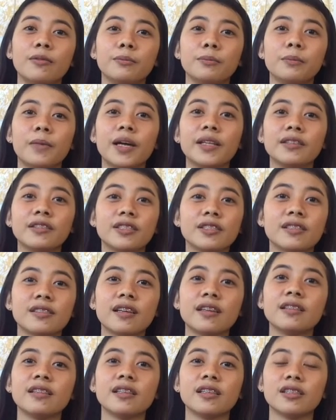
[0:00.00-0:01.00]

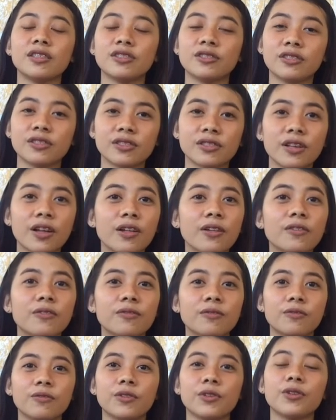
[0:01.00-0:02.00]
understanding in
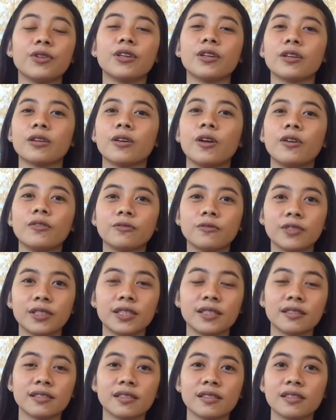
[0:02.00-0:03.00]
yourself, your
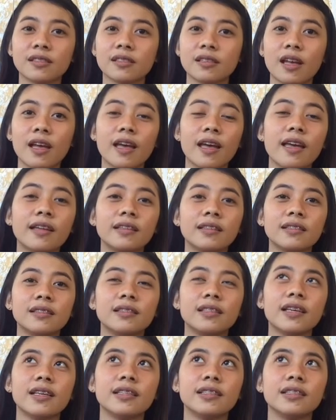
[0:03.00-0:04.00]
confidence,
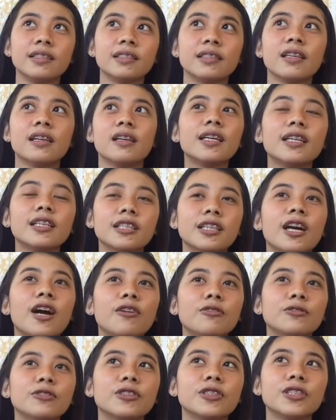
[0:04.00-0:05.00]
and then
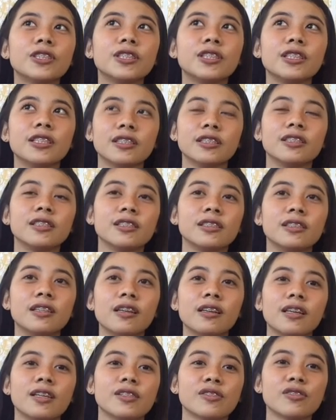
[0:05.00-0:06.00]
encounter then
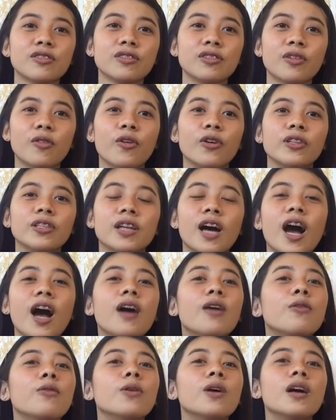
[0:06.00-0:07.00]
the lesson on
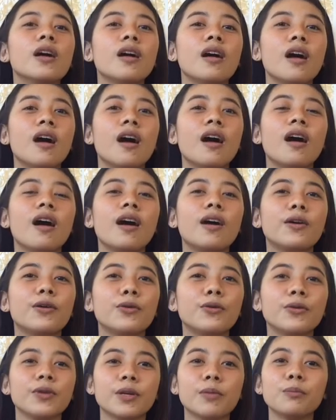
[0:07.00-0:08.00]

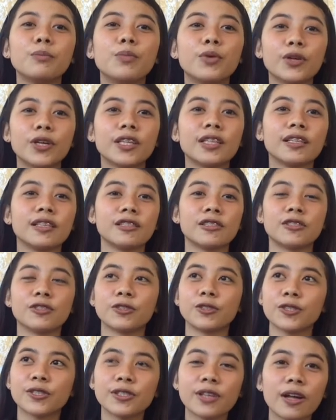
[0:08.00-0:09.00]
how important
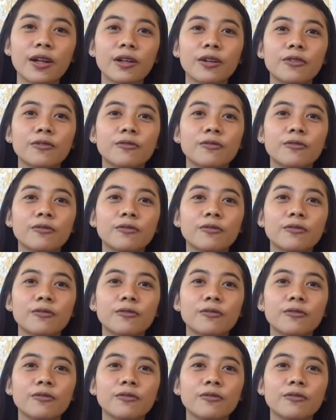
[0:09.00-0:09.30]
yourself,